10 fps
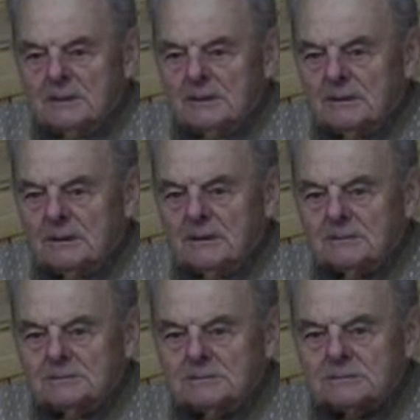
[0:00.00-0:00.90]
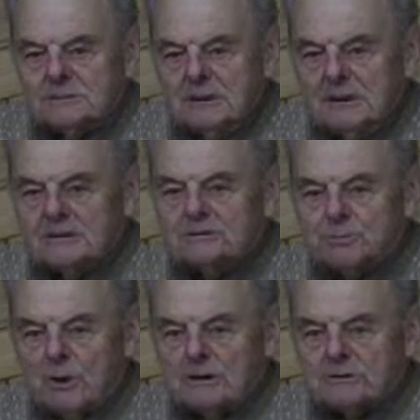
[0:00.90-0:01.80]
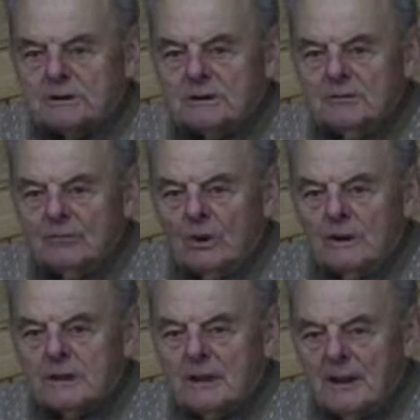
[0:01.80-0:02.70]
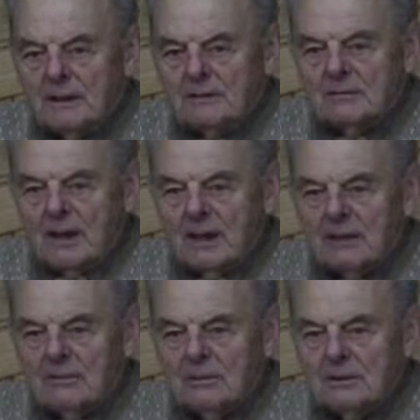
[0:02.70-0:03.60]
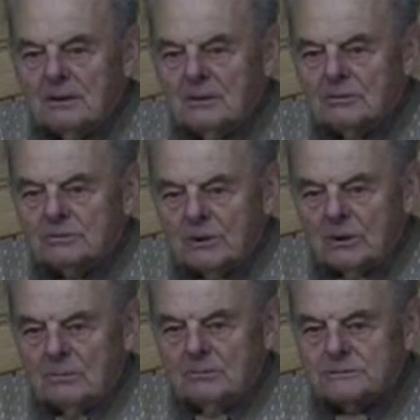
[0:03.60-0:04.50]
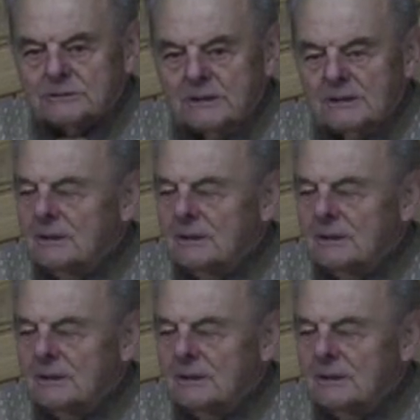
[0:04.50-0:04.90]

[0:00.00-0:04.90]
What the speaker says: It's an expression in one kind of language terms